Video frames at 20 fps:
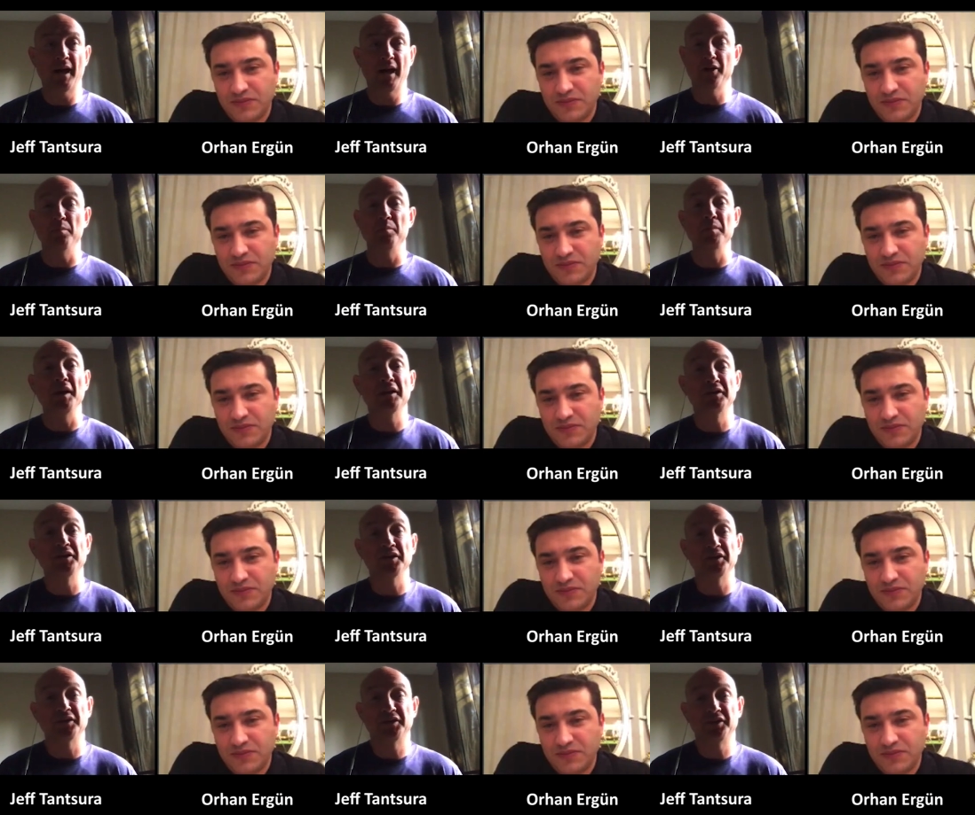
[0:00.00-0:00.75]
Speaker 1: kind of
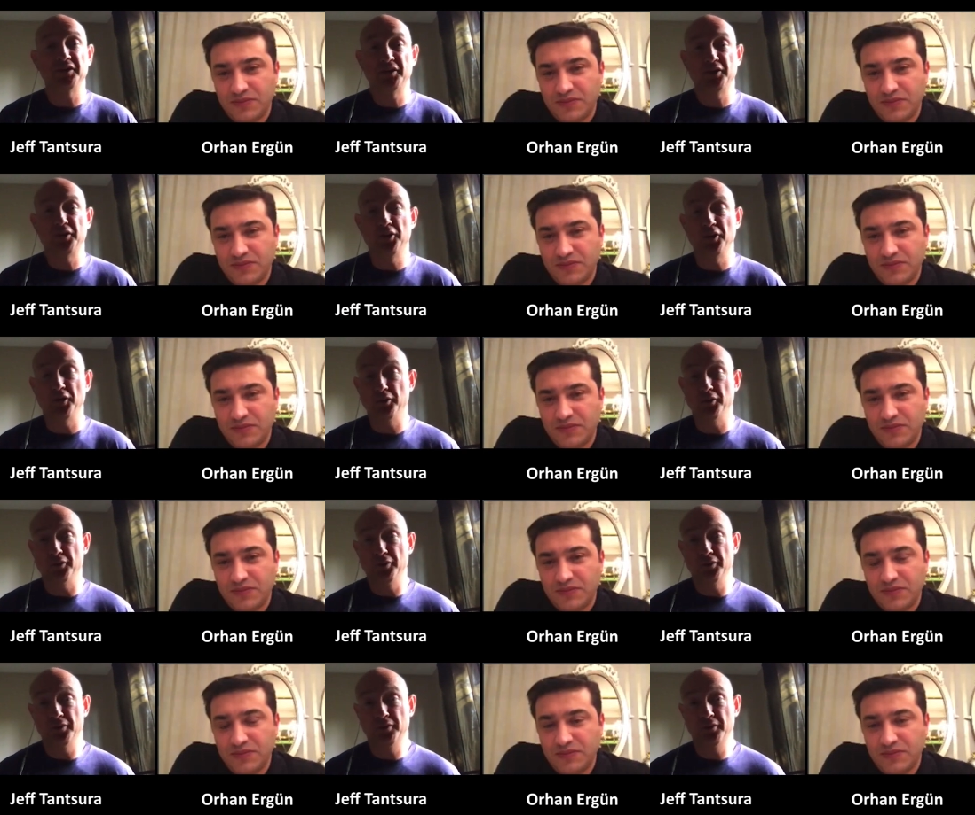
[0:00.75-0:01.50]
mix these
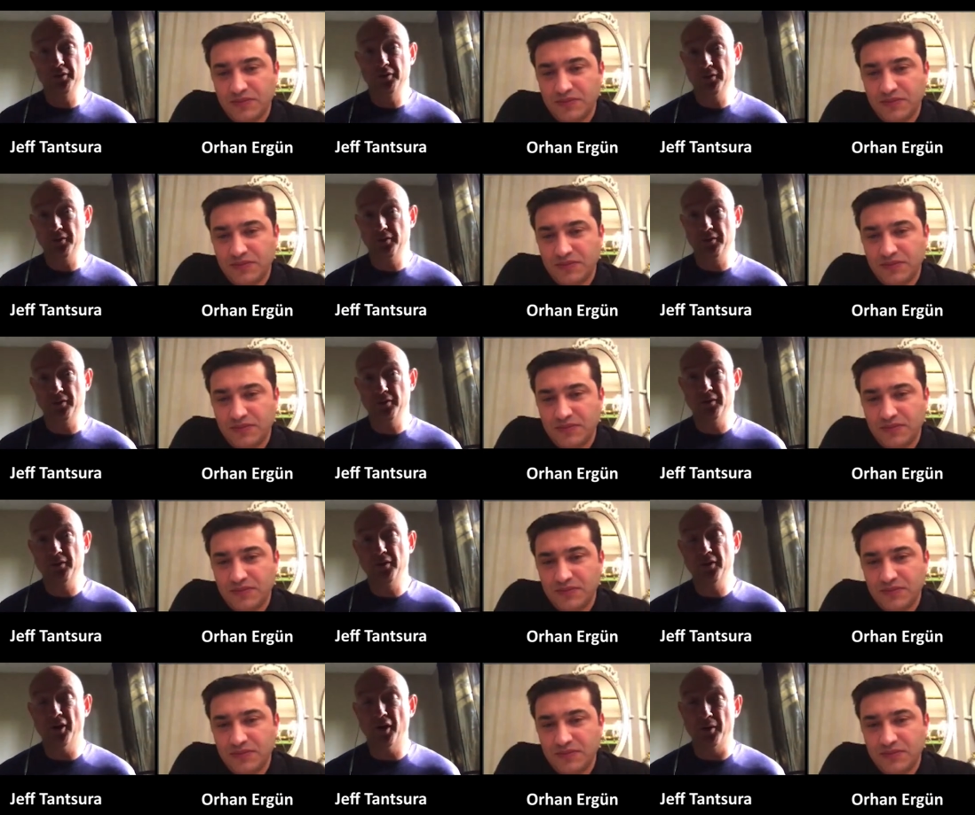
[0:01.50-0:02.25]
two
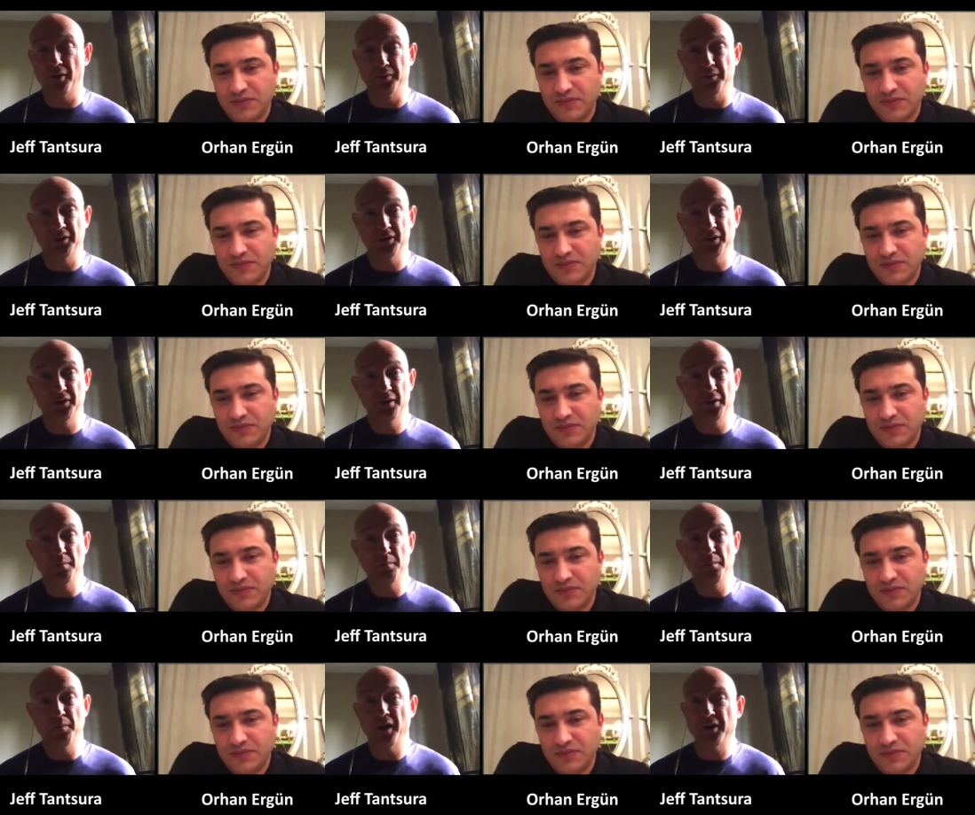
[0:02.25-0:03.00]
terms.
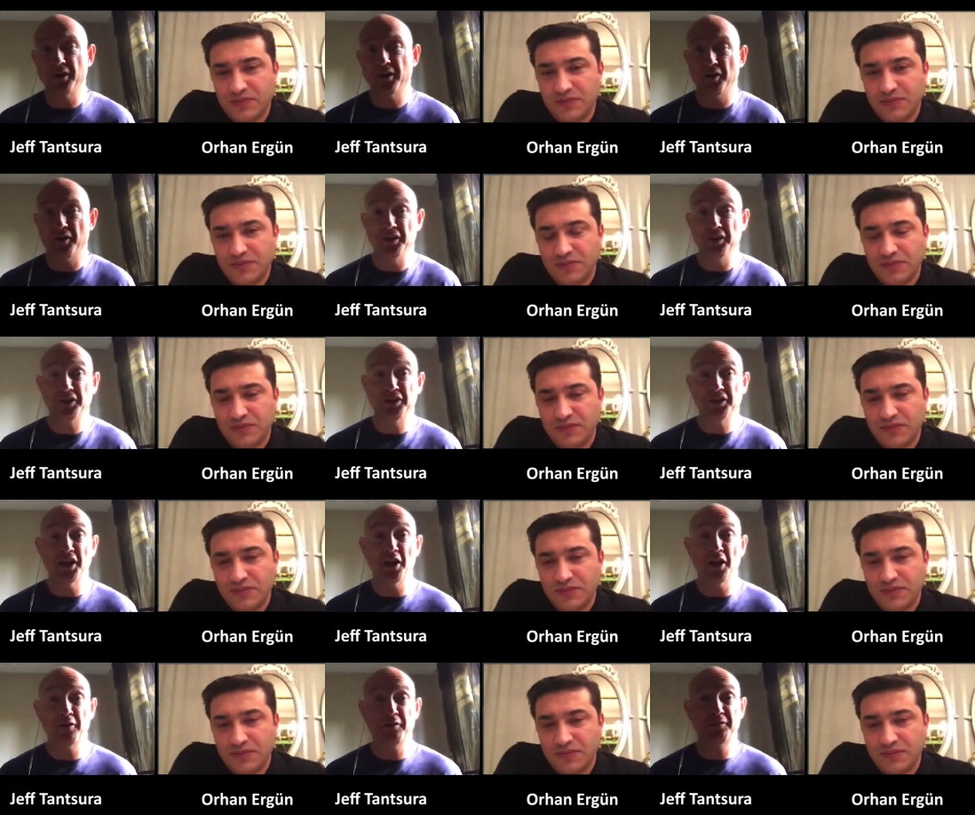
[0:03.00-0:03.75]
But on
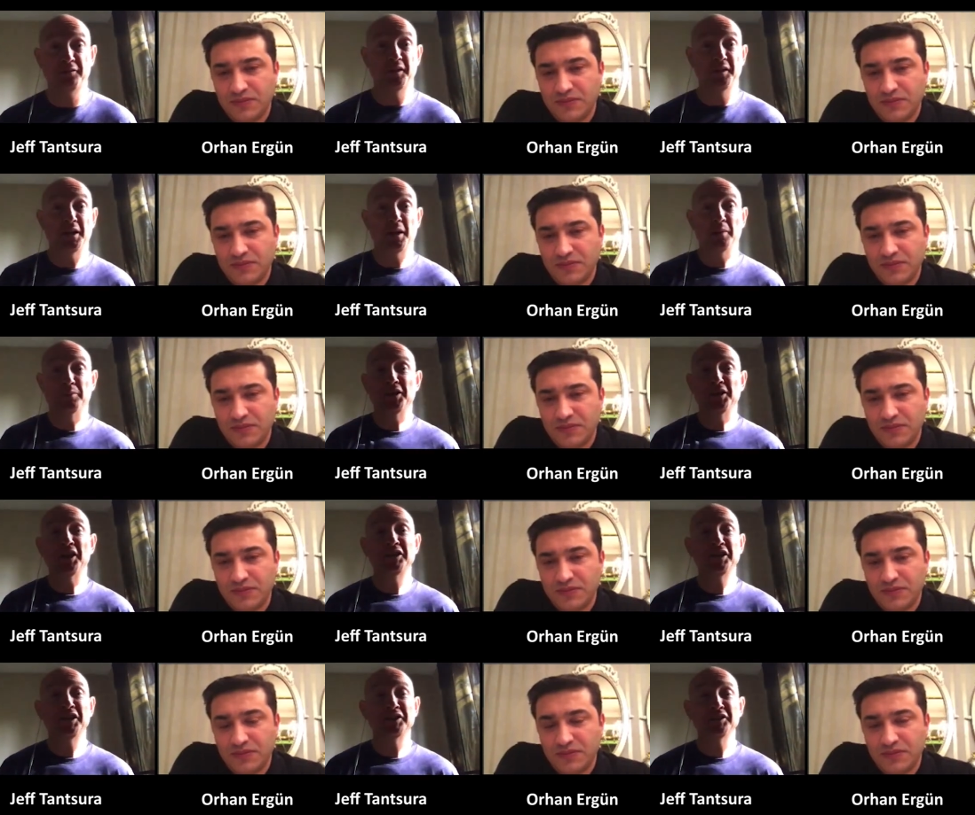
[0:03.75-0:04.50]
itself,
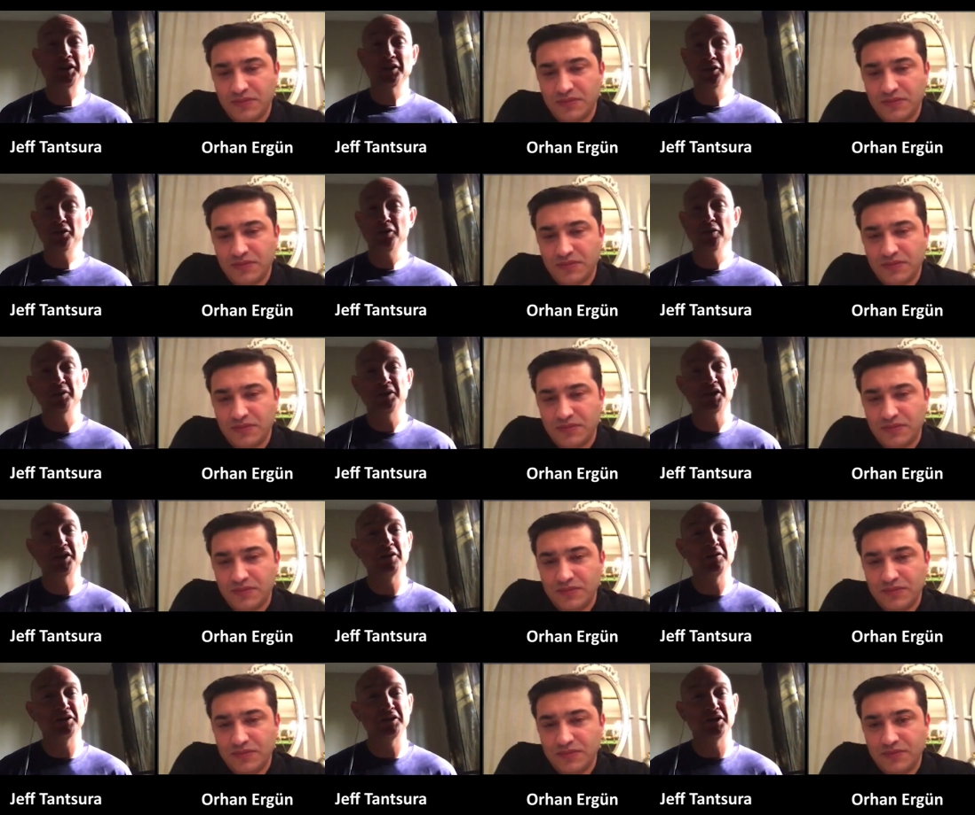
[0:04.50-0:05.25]
encapsulation has nothing to do with
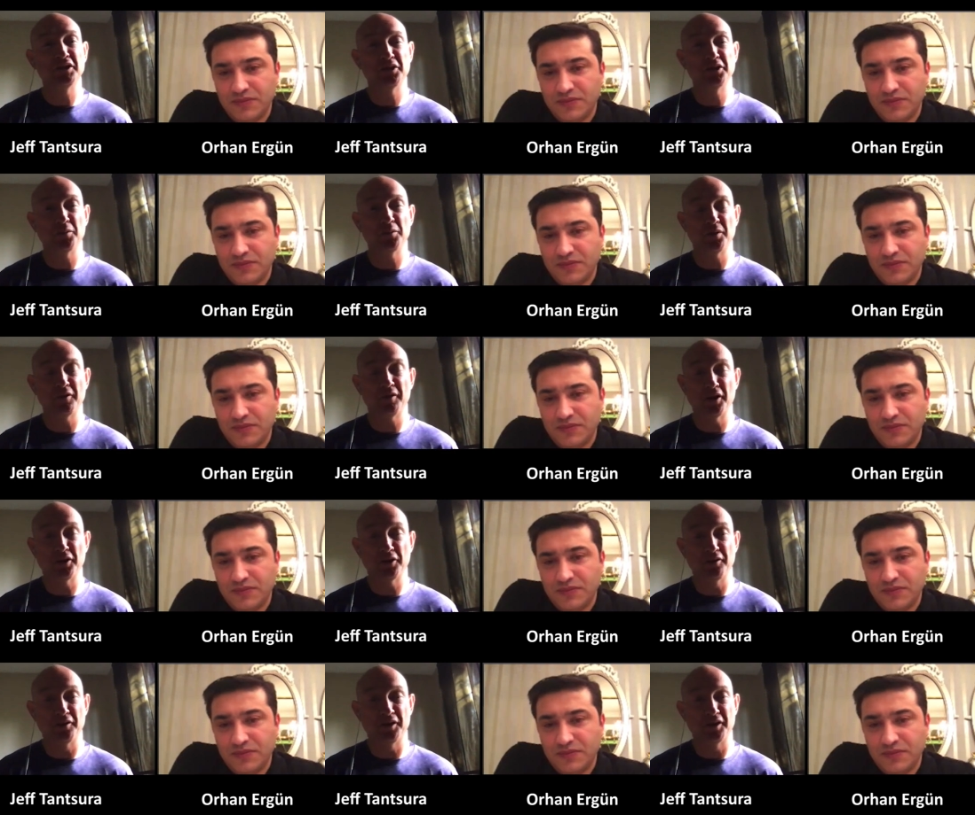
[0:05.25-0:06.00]
services you
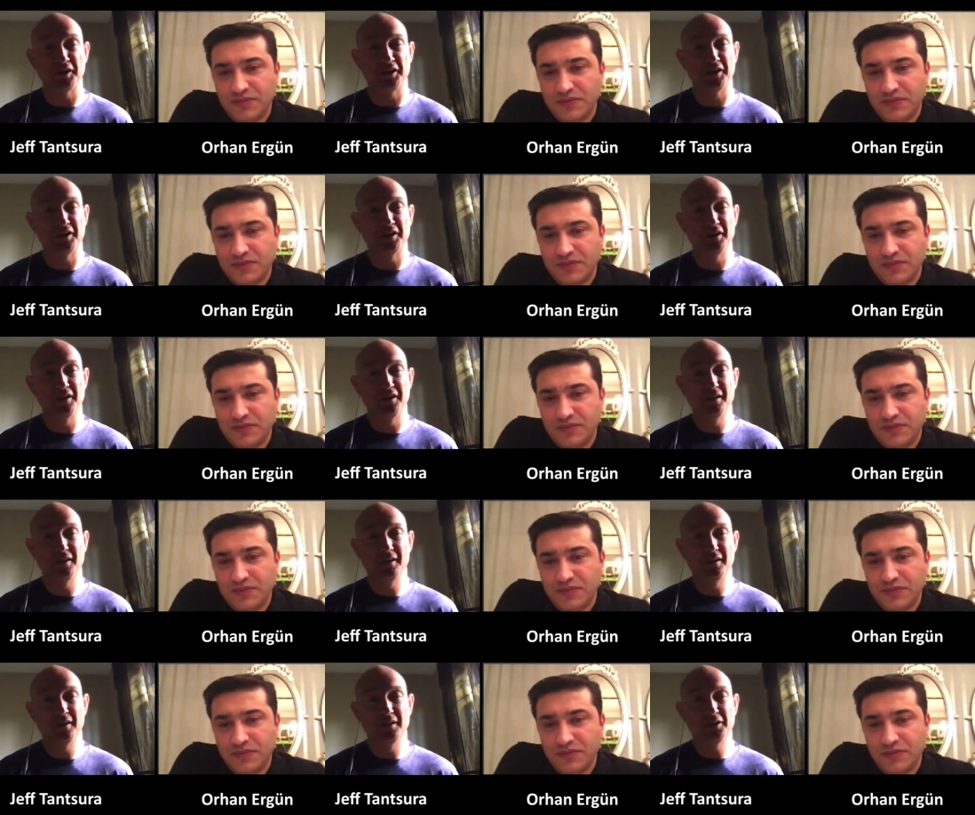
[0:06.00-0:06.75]
provide over it.
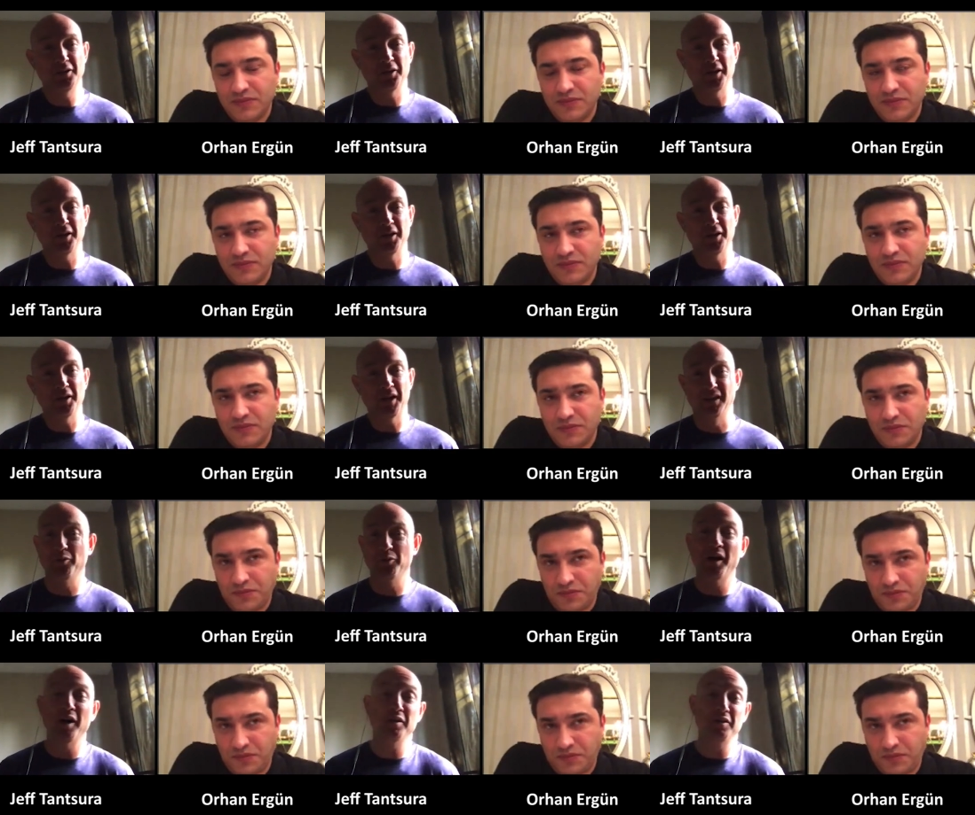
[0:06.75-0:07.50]
So
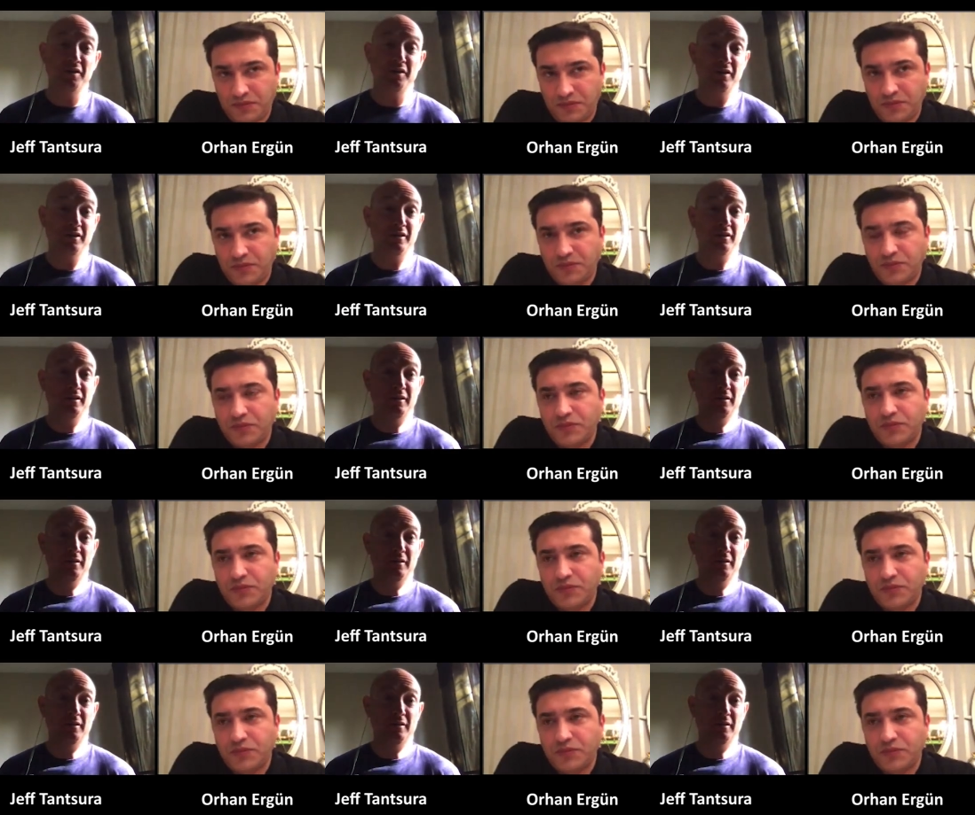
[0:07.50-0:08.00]
SD-WAN